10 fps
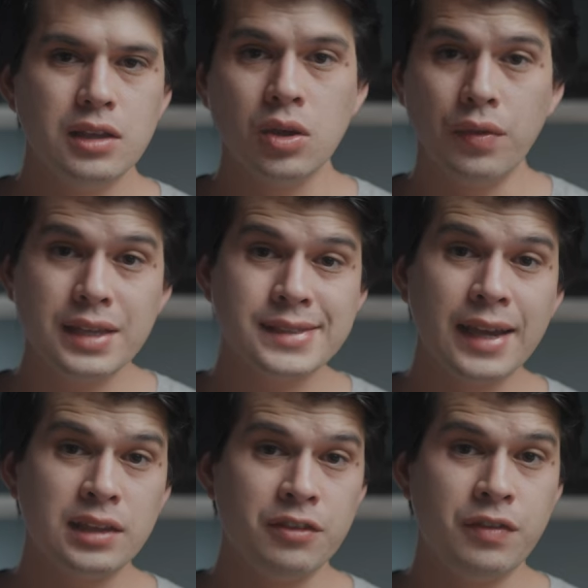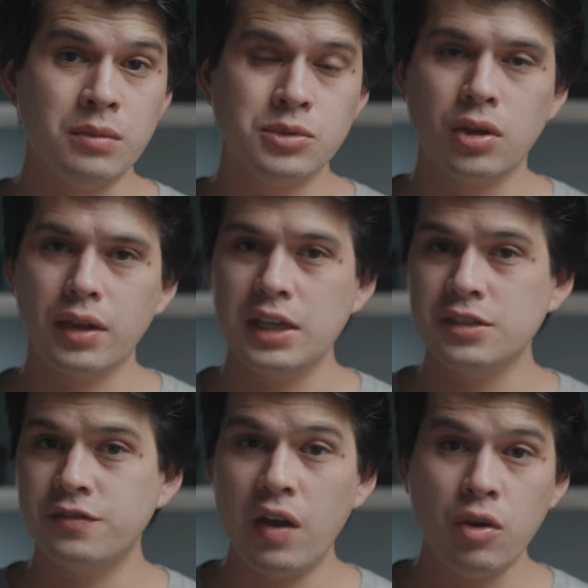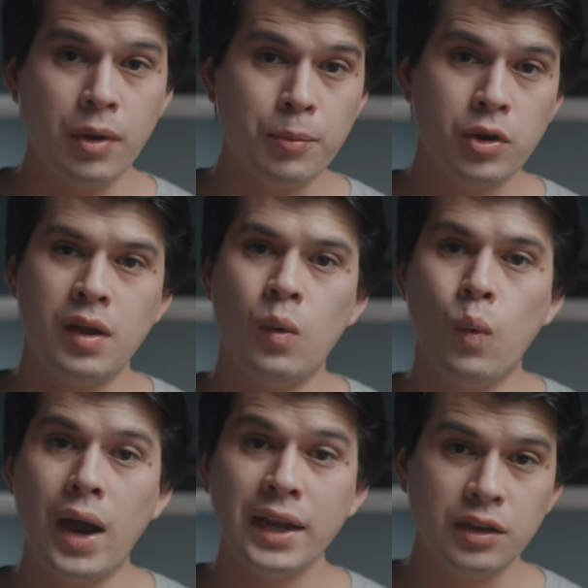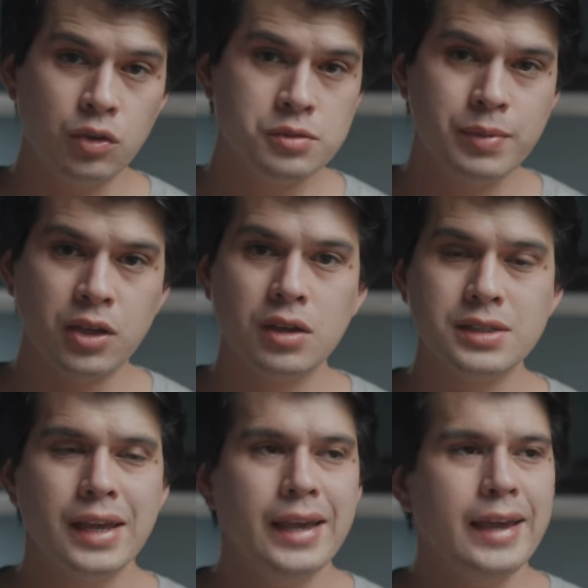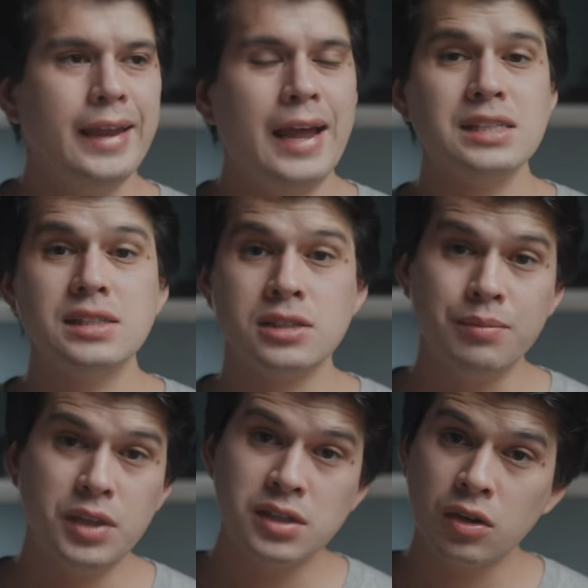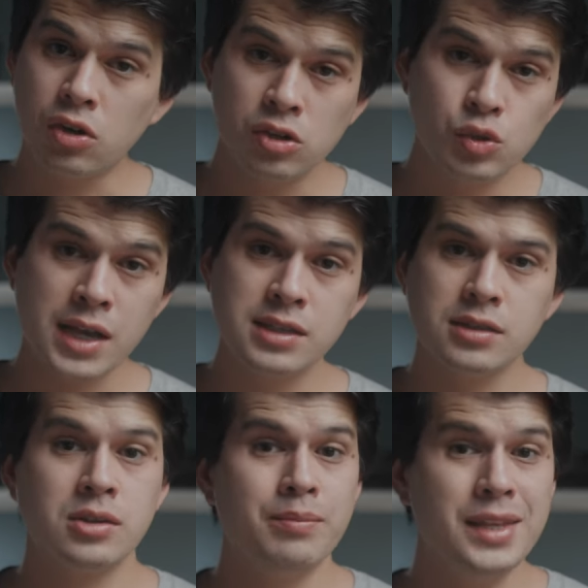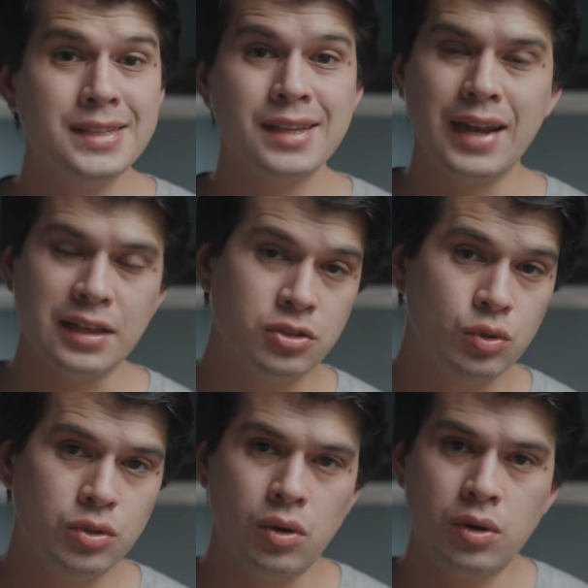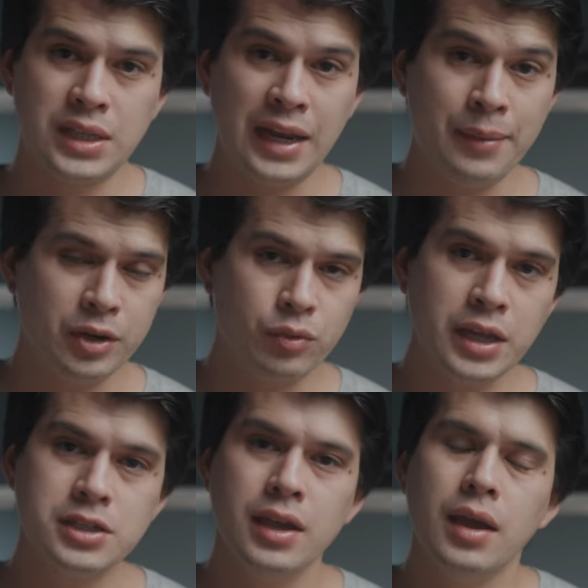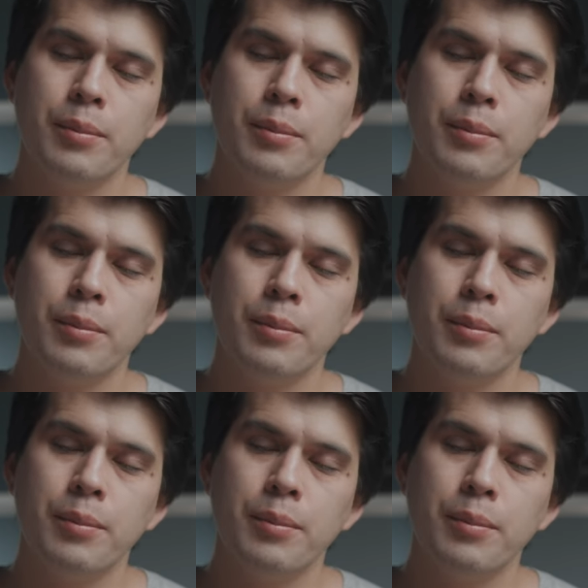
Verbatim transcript: So this negative film stock is very popular and widely used because it has some decent contrast, some decent latitude or dynamic range,